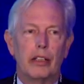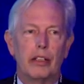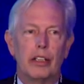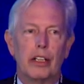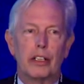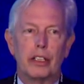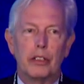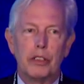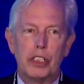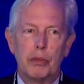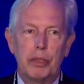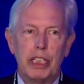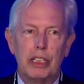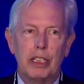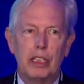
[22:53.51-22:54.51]
there used to
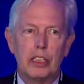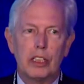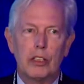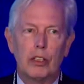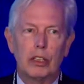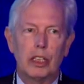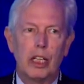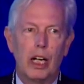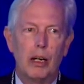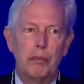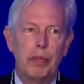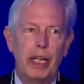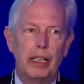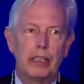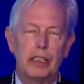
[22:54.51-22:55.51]
be things called
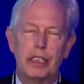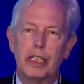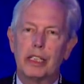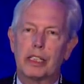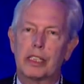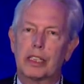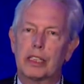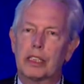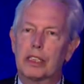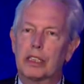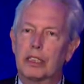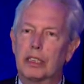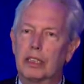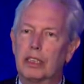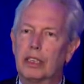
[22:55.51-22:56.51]
compact discs.
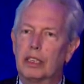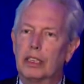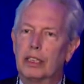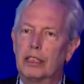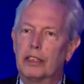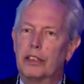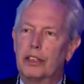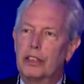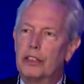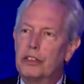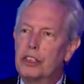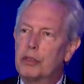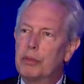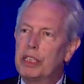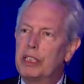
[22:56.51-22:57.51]
There
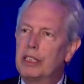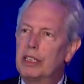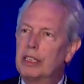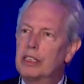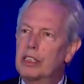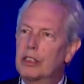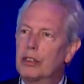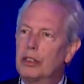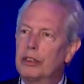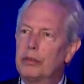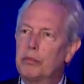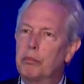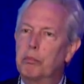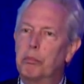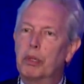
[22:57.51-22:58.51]
used to be things called
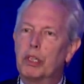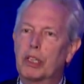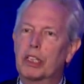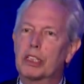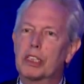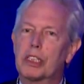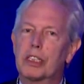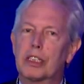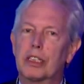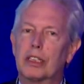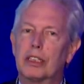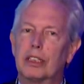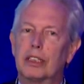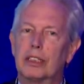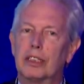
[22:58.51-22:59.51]
books.
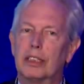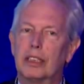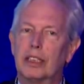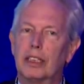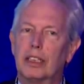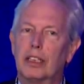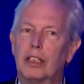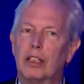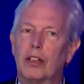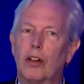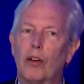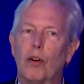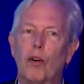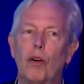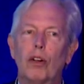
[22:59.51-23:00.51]

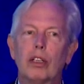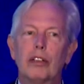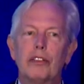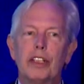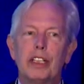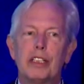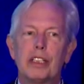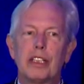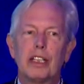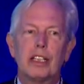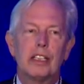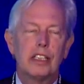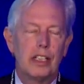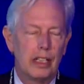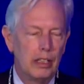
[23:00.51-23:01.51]
All of these
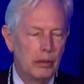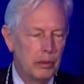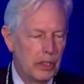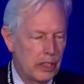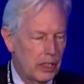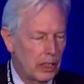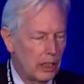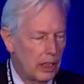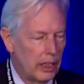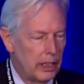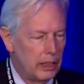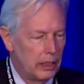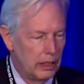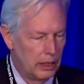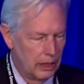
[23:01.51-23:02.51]
things now reside